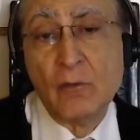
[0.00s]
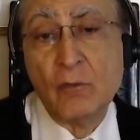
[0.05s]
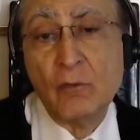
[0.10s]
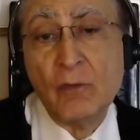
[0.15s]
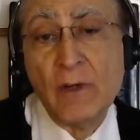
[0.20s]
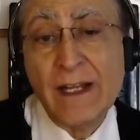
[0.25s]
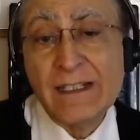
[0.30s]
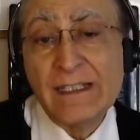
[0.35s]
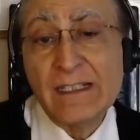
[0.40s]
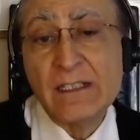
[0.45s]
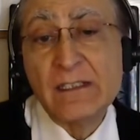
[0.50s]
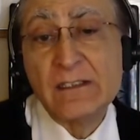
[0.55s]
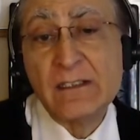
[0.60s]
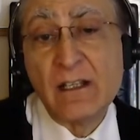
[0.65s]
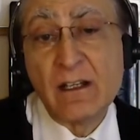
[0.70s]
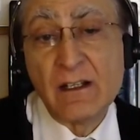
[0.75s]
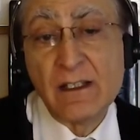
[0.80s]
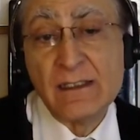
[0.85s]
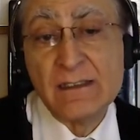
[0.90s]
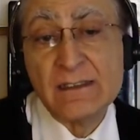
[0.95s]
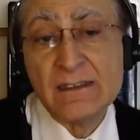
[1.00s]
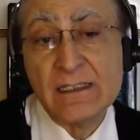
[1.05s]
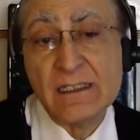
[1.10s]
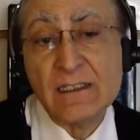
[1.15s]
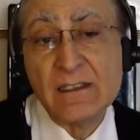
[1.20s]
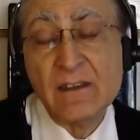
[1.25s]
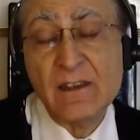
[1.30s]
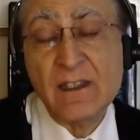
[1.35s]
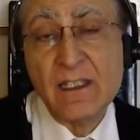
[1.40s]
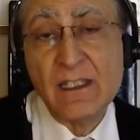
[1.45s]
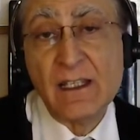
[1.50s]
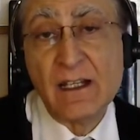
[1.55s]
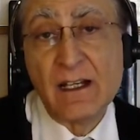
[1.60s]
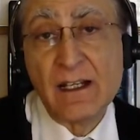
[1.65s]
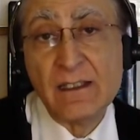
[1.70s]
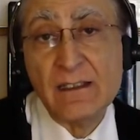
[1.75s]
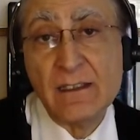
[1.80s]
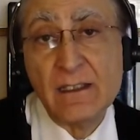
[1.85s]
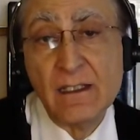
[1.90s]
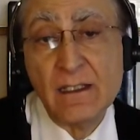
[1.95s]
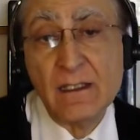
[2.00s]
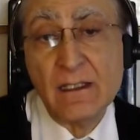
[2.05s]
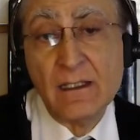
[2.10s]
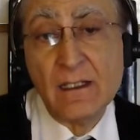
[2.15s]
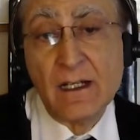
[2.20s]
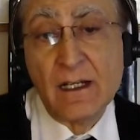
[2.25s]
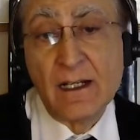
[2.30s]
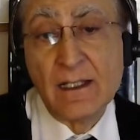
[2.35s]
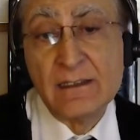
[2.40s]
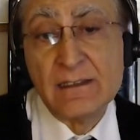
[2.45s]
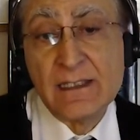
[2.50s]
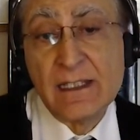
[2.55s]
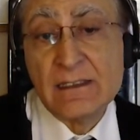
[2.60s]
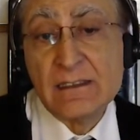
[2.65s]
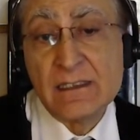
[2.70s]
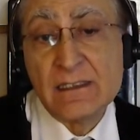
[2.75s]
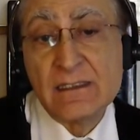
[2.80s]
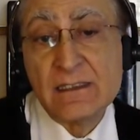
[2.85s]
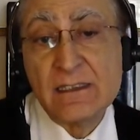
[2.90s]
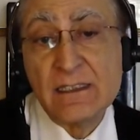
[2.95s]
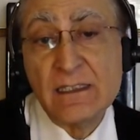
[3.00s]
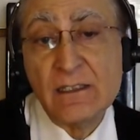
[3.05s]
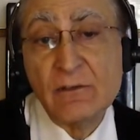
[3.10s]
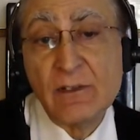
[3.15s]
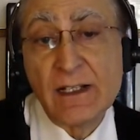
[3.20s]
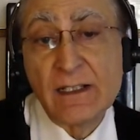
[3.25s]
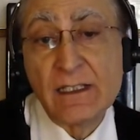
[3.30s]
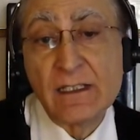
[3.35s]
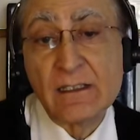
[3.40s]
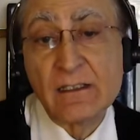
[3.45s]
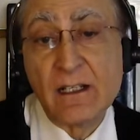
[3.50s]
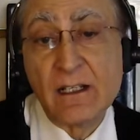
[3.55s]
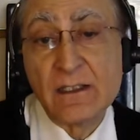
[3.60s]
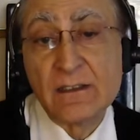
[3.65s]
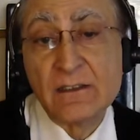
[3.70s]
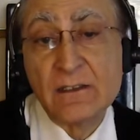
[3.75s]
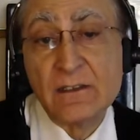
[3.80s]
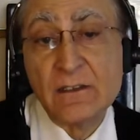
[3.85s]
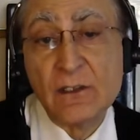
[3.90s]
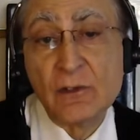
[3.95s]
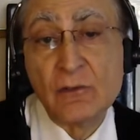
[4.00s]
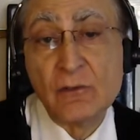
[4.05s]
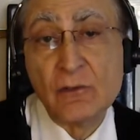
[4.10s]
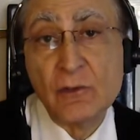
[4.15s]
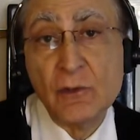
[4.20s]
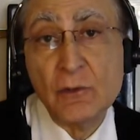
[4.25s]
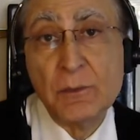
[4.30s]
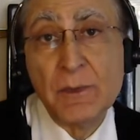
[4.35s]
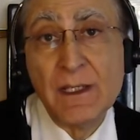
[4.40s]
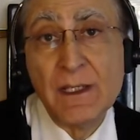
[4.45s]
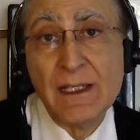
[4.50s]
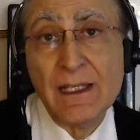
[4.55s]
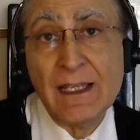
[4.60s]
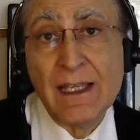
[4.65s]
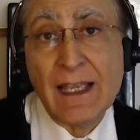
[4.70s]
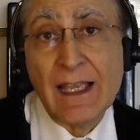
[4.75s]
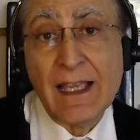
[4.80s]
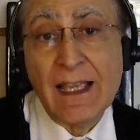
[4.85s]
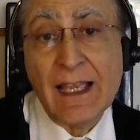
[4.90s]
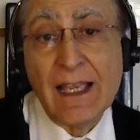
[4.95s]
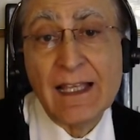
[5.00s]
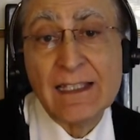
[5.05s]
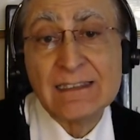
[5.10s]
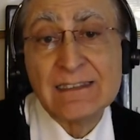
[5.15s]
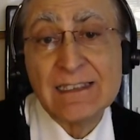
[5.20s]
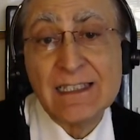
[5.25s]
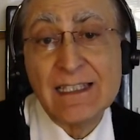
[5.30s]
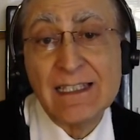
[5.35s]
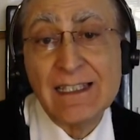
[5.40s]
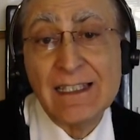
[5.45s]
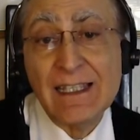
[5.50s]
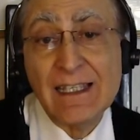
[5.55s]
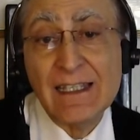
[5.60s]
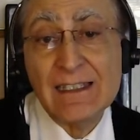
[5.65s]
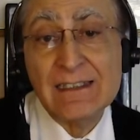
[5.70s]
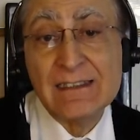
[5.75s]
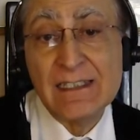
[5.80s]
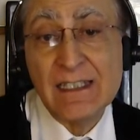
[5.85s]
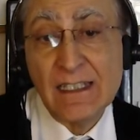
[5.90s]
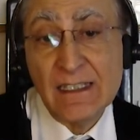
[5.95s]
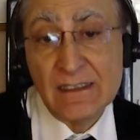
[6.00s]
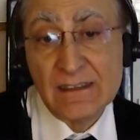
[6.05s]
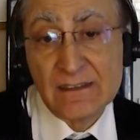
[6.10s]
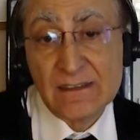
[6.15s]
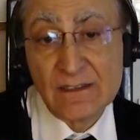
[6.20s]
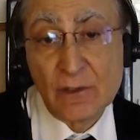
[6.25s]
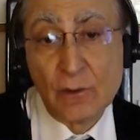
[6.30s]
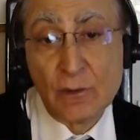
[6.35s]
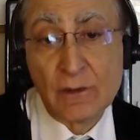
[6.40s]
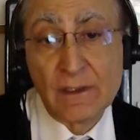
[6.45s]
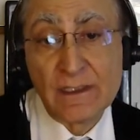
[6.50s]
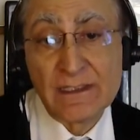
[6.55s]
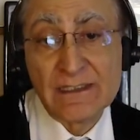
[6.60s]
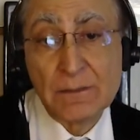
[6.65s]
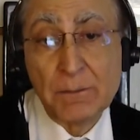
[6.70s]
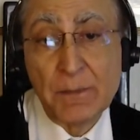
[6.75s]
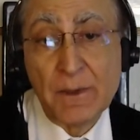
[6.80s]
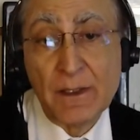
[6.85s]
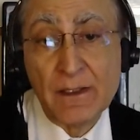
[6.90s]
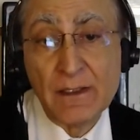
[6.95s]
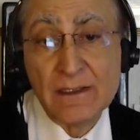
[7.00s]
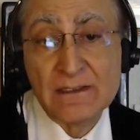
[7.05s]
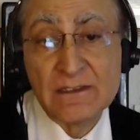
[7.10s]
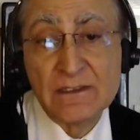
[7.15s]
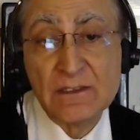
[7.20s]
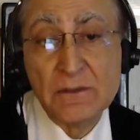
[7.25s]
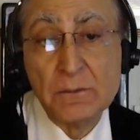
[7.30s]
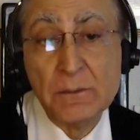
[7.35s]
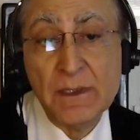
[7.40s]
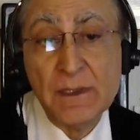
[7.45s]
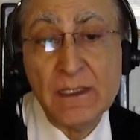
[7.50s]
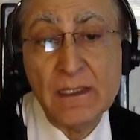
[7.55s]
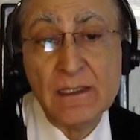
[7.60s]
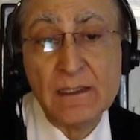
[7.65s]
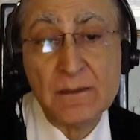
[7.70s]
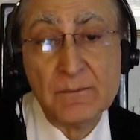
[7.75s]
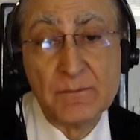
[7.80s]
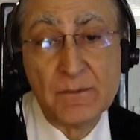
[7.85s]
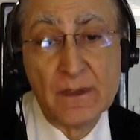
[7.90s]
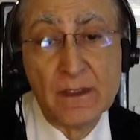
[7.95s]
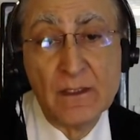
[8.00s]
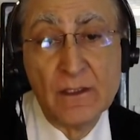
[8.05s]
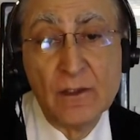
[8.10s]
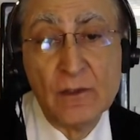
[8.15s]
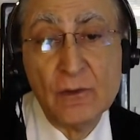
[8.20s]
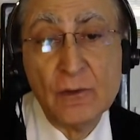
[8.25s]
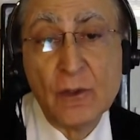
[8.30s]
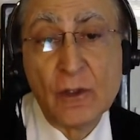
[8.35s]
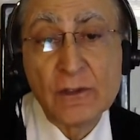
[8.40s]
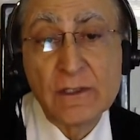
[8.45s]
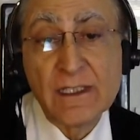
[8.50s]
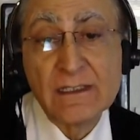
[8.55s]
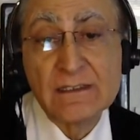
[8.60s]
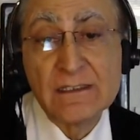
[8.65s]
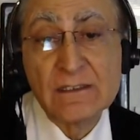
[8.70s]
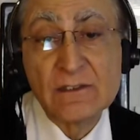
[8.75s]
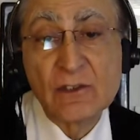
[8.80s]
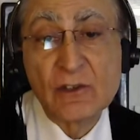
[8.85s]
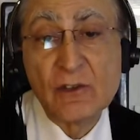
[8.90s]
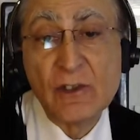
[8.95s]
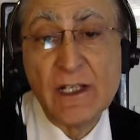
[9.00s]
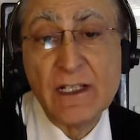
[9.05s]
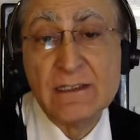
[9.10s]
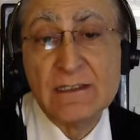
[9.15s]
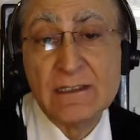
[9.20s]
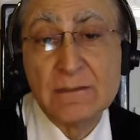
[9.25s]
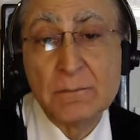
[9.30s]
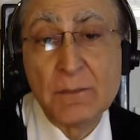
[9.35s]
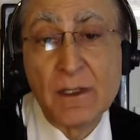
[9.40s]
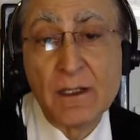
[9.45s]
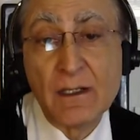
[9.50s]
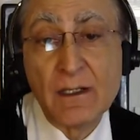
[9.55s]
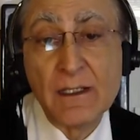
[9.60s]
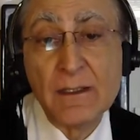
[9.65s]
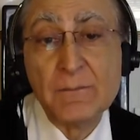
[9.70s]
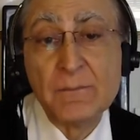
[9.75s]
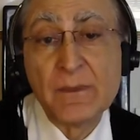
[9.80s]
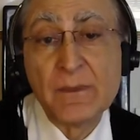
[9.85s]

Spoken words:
recognizing the identity, recognizing the group as it is or aspires to be, not as it's created by